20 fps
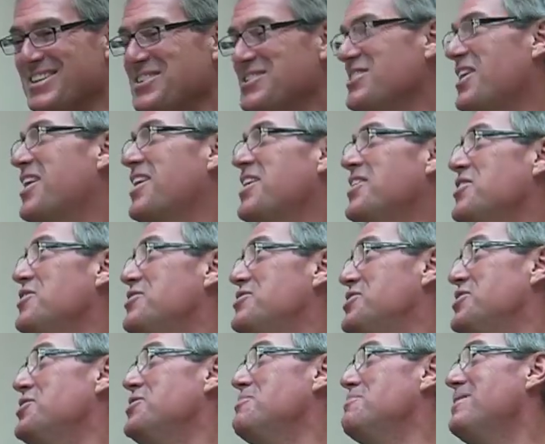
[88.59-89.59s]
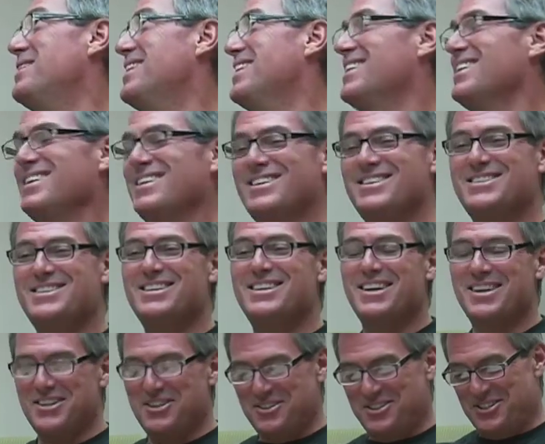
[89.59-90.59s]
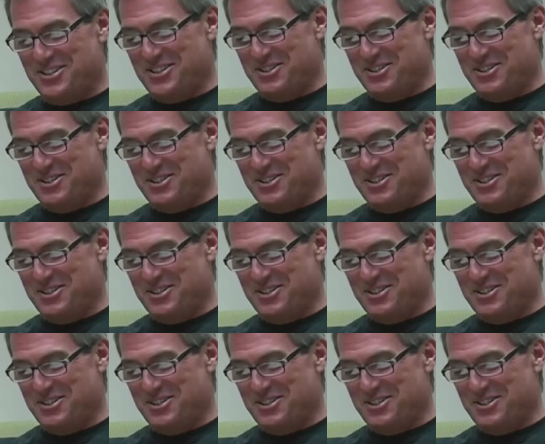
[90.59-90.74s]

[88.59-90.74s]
You saw it on YouTube? You see it on YouTube?